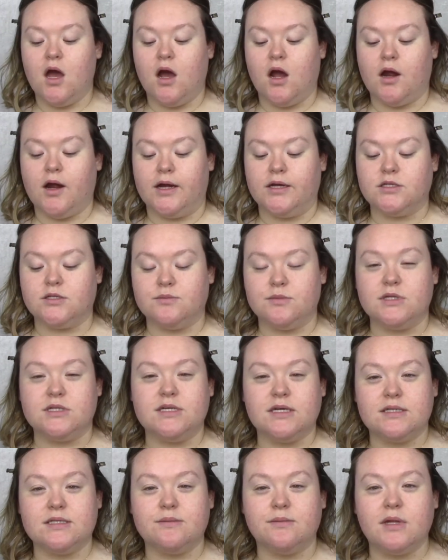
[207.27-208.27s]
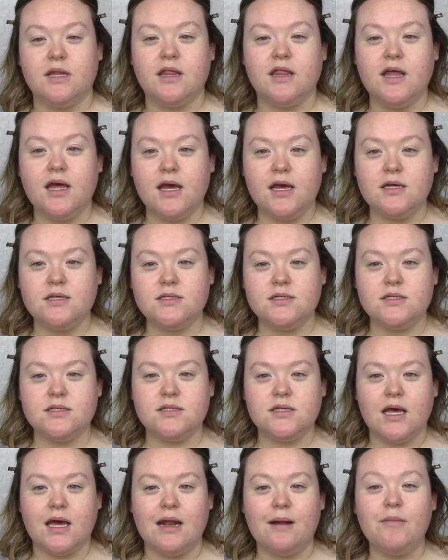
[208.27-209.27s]
Alright, so I'm going to take some of
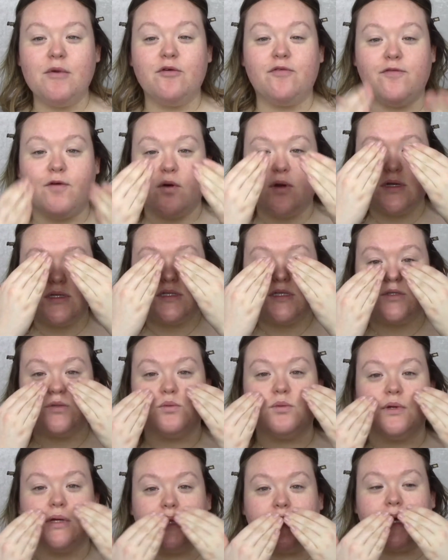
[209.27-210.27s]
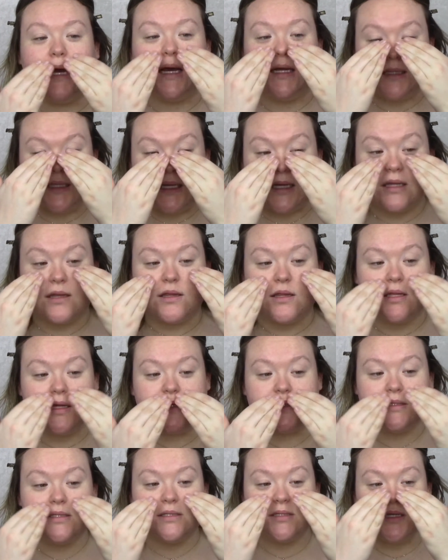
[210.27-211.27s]
this, and I'm going to focus this really on like
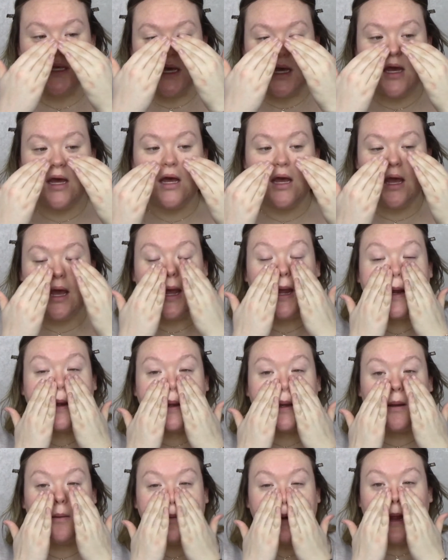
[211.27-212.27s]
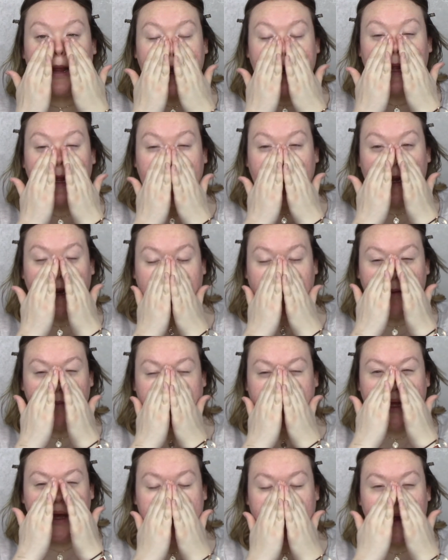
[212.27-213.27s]
this area right here
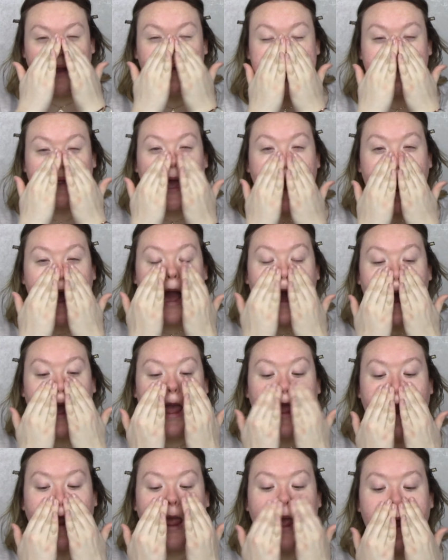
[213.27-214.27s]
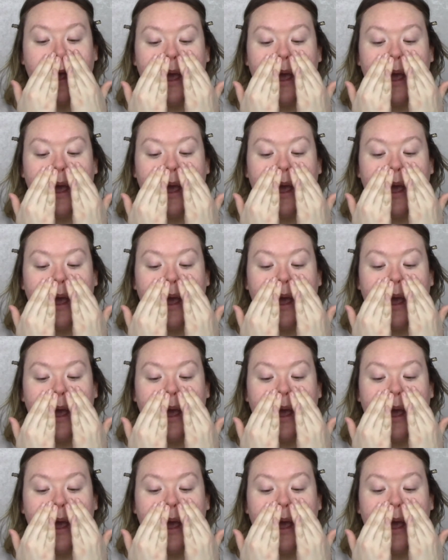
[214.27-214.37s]
because I